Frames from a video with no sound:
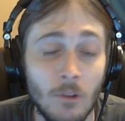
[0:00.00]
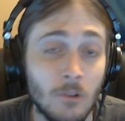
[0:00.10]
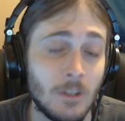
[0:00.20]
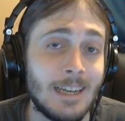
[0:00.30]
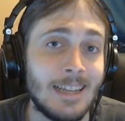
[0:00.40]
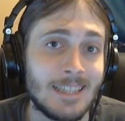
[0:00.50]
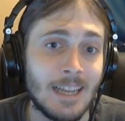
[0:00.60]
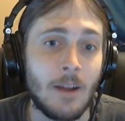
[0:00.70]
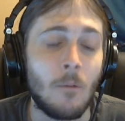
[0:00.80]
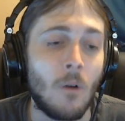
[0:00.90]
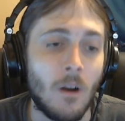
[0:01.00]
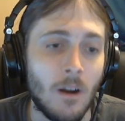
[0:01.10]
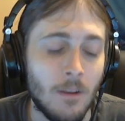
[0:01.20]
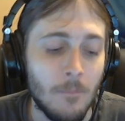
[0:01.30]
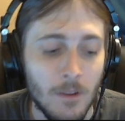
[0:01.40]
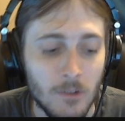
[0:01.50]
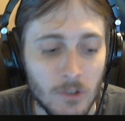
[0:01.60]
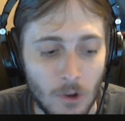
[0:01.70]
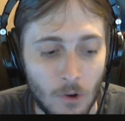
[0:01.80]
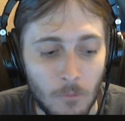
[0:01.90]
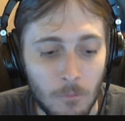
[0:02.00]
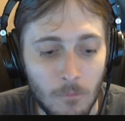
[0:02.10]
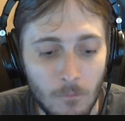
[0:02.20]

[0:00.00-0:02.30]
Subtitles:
Those are the days that I work. So